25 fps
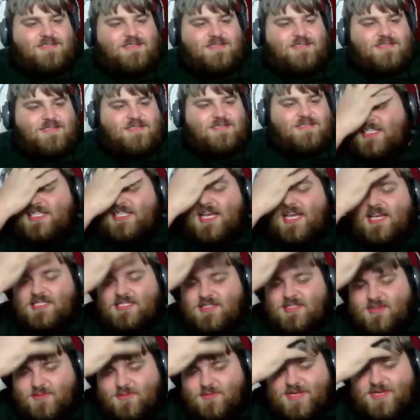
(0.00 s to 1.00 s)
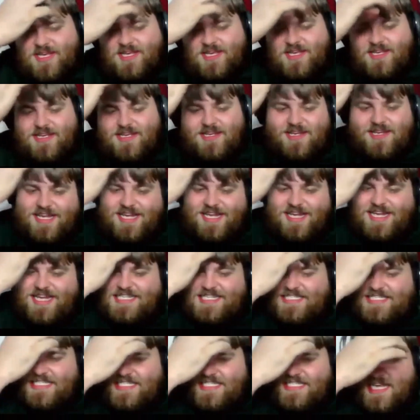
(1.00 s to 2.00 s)
Oh my gosh, is this how it's
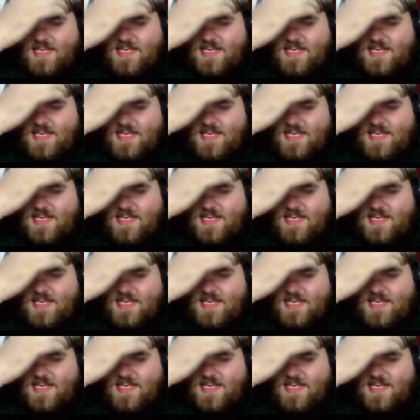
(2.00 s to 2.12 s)
gonna be?